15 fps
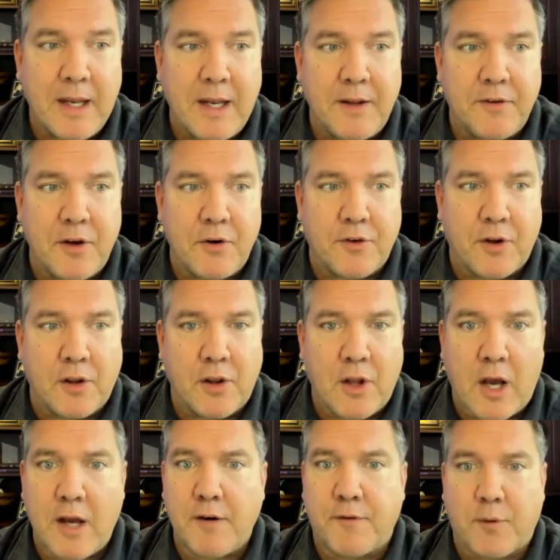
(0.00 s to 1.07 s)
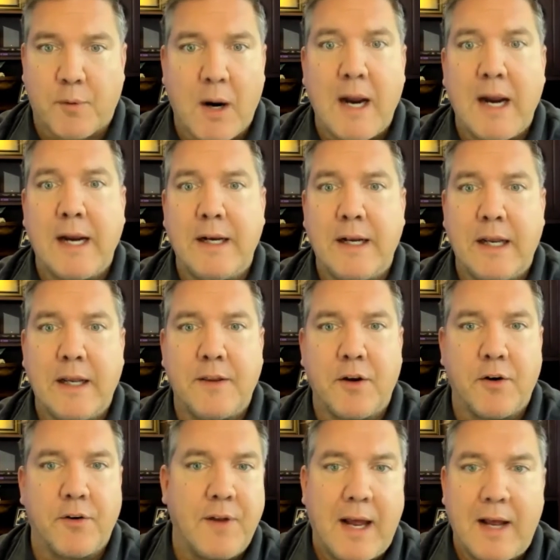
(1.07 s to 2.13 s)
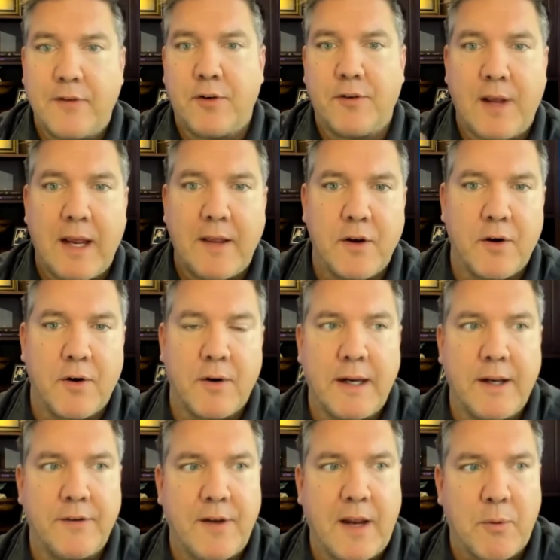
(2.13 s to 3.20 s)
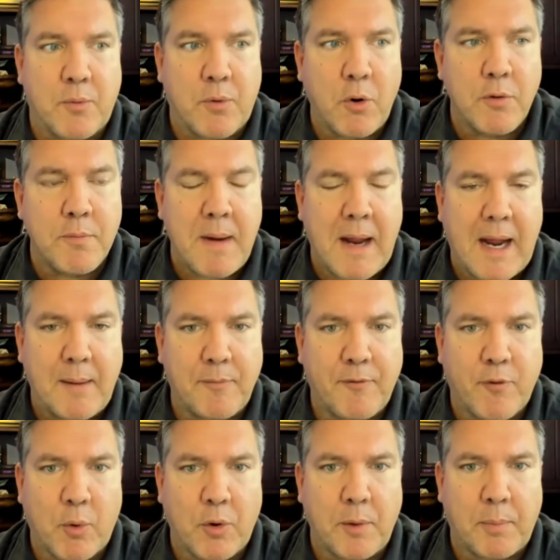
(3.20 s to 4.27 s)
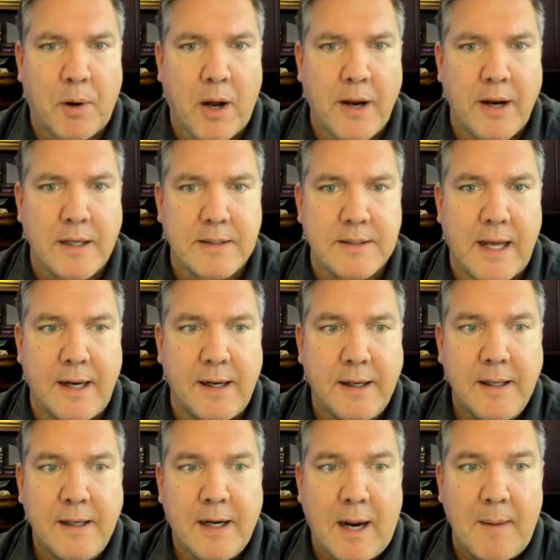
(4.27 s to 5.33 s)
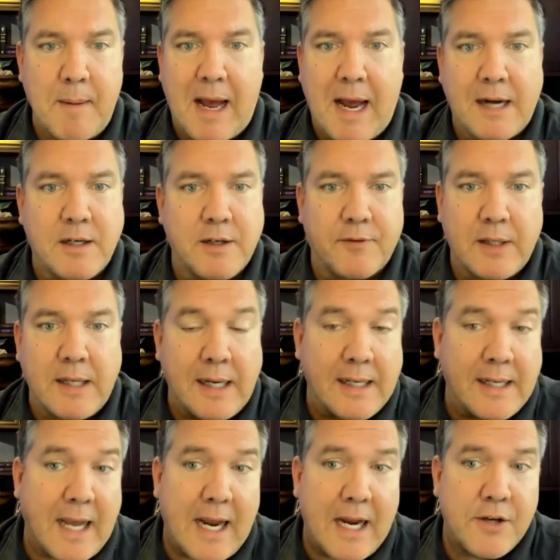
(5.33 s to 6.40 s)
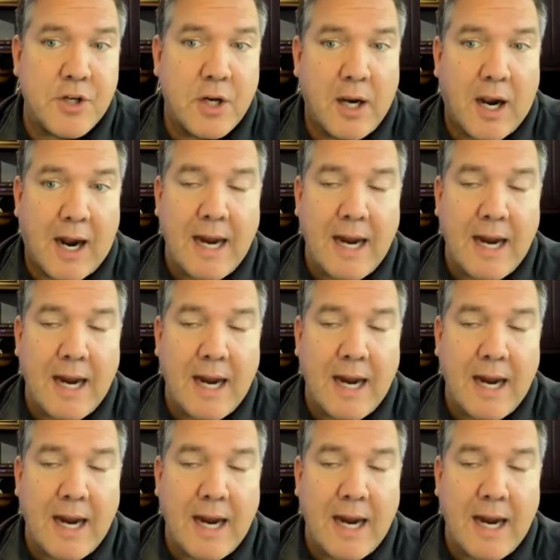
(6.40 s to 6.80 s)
There's a lot of variety. There's, as you say, there is a roadmap for the products that I'm actively engaged.